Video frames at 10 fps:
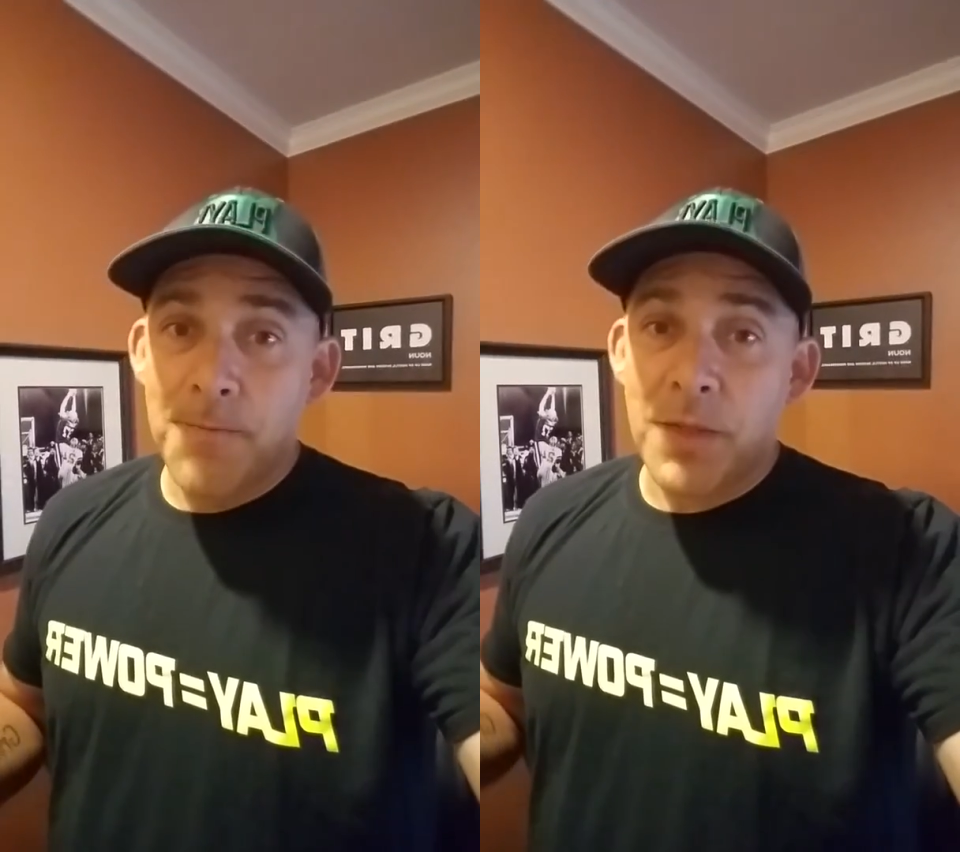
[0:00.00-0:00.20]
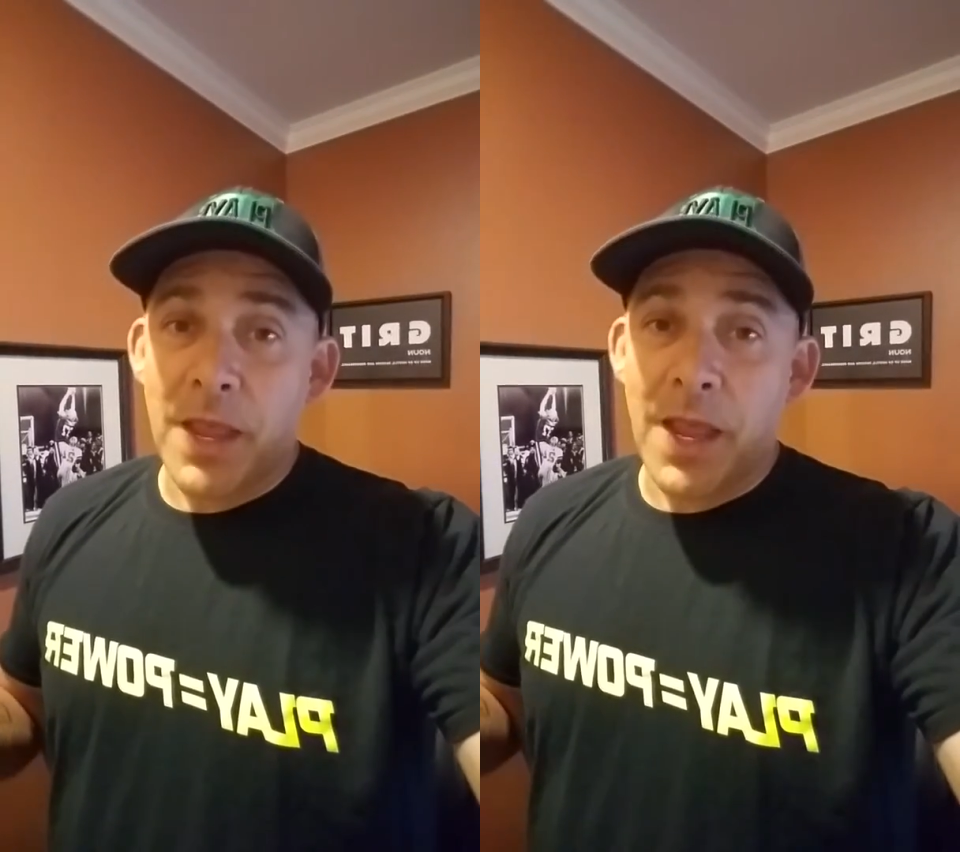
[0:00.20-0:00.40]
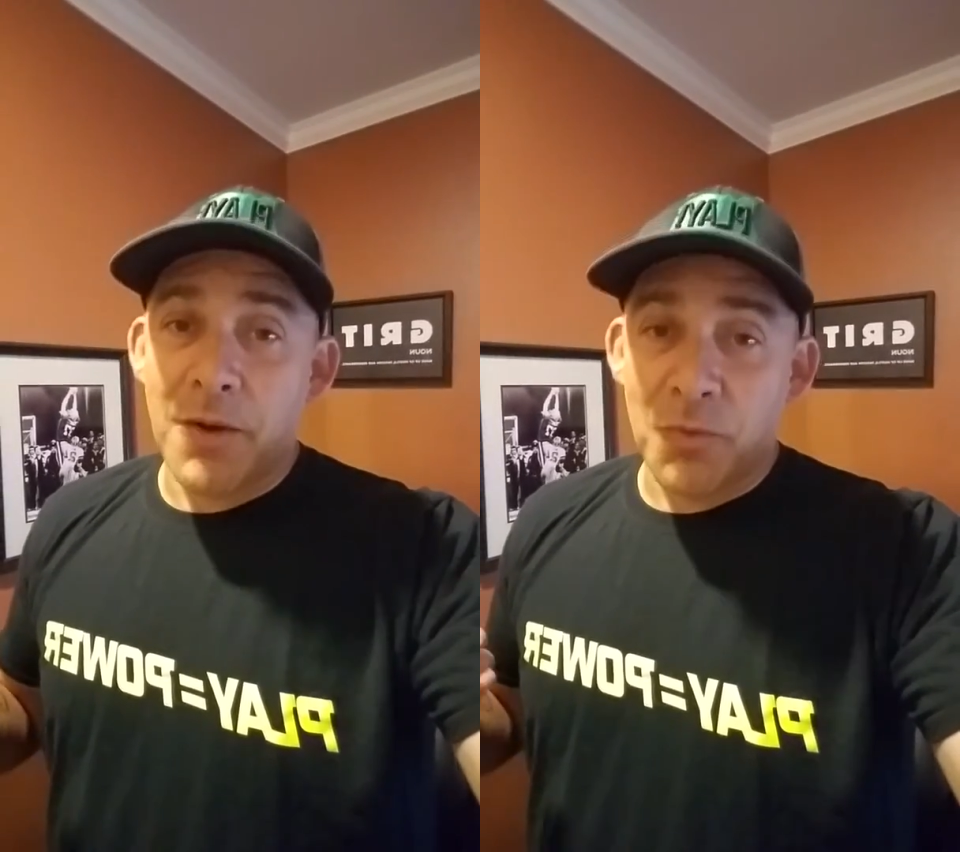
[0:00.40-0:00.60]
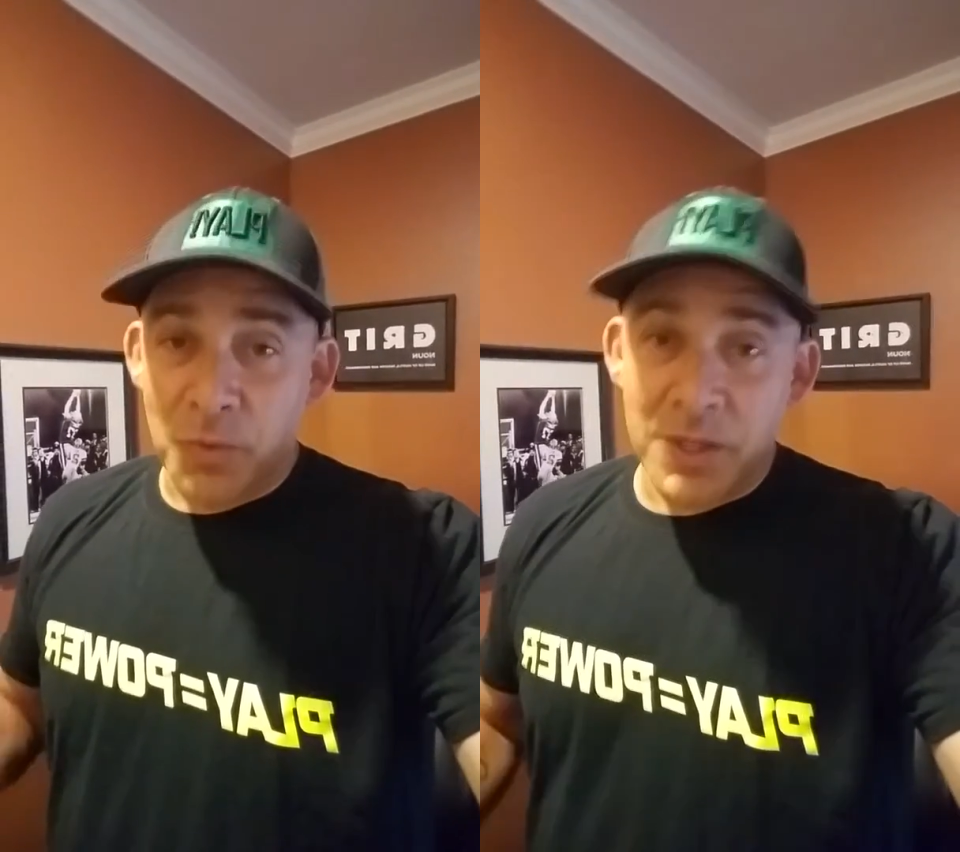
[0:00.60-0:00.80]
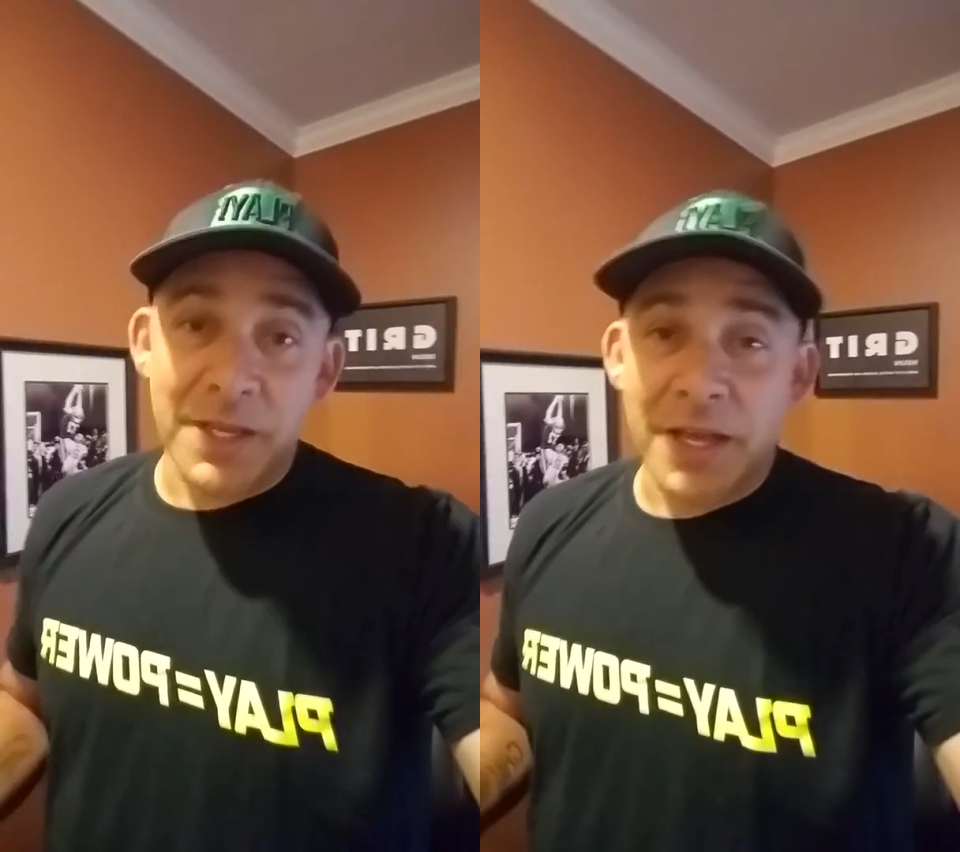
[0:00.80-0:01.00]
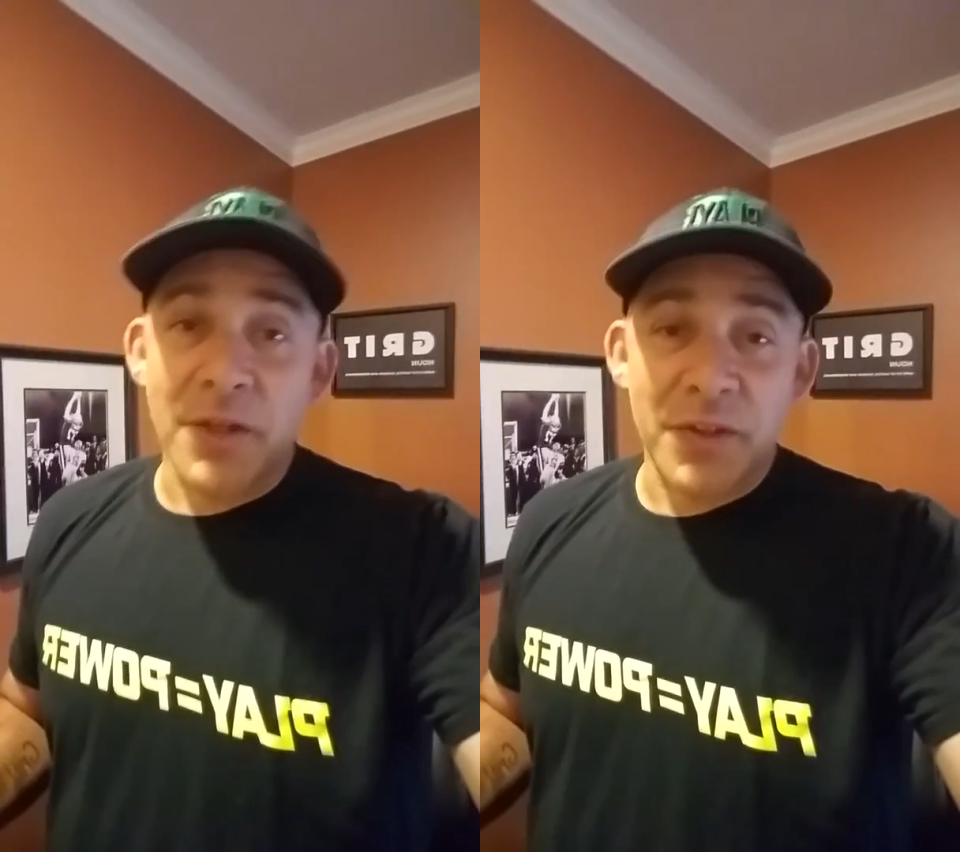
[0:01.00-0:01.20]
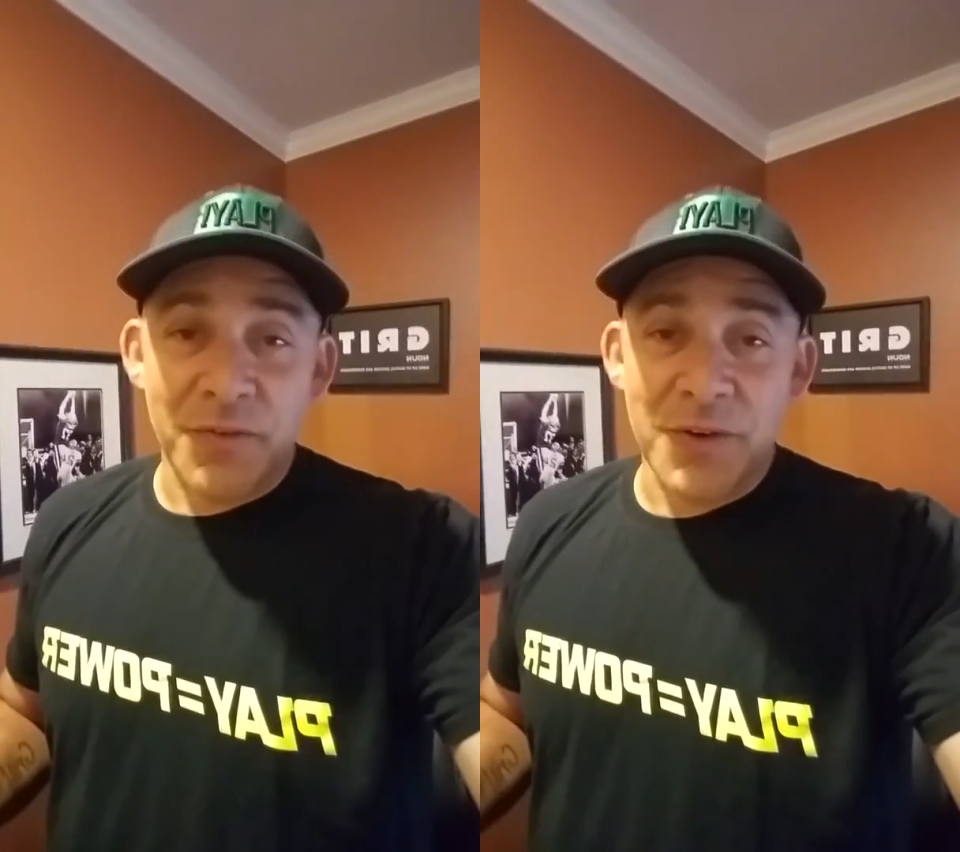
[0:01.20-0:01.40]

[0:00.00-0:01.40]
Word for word: and really healthy for